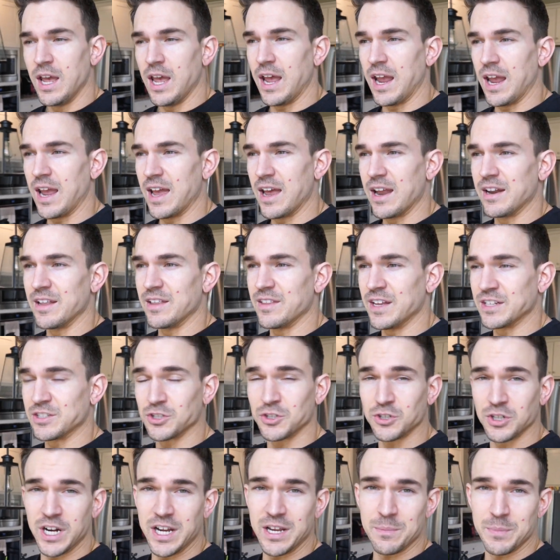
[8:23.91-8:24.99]
and that's
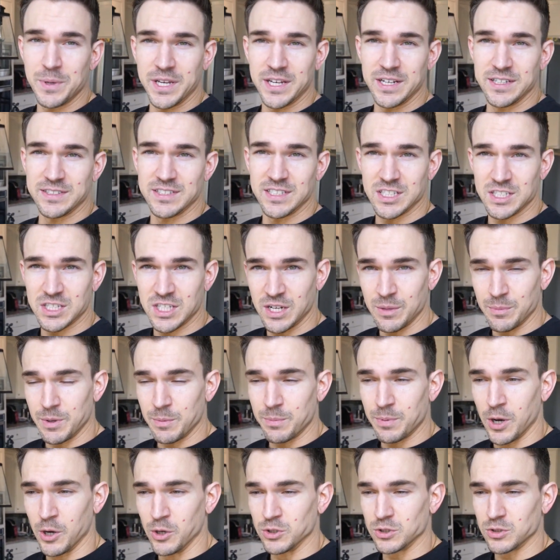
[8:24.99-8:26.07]
great because it is gonna be
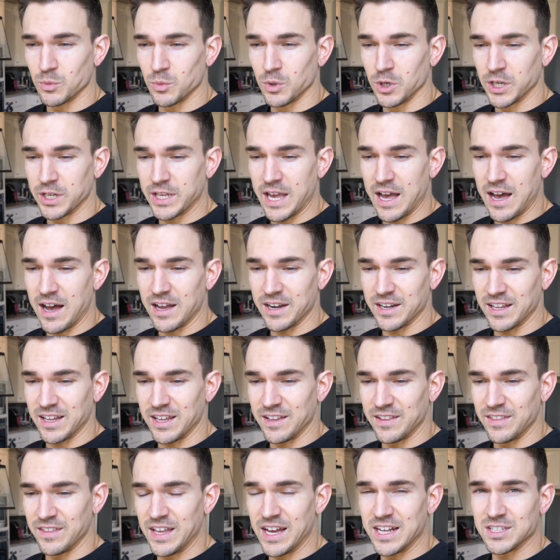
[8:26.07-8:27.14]
post-workout,
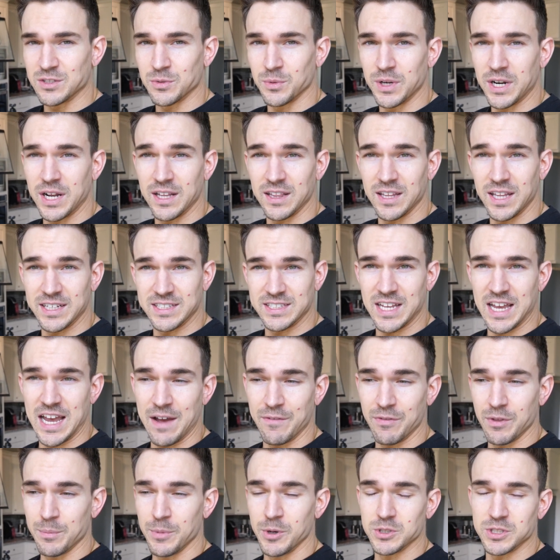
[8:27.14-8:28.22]
and that's when I like to
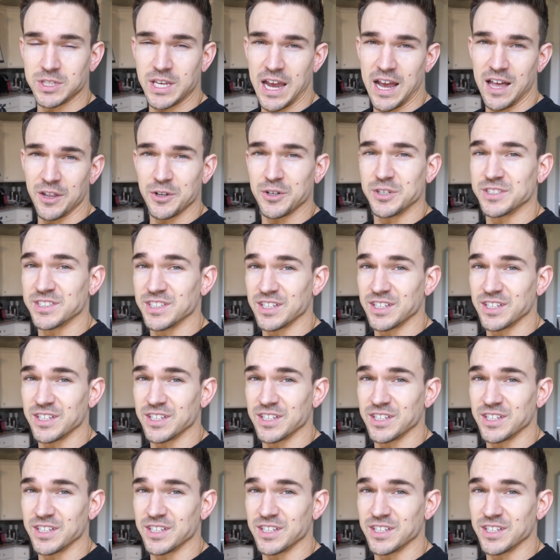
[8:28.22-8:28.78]
have the most calories